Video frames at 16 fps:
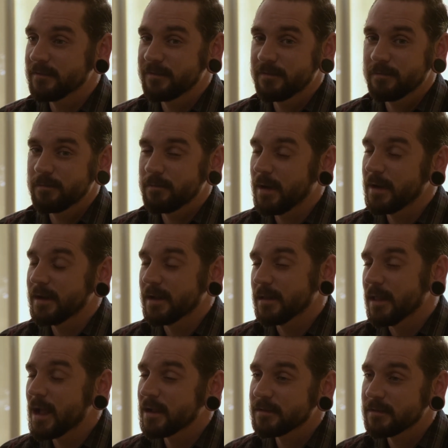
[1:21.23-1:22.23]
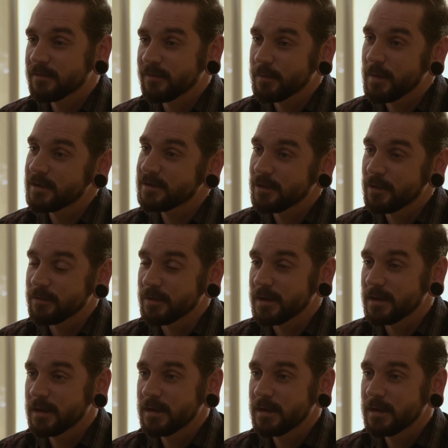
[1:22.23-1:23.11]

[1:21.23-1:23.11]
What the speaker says: of my neglect for my children.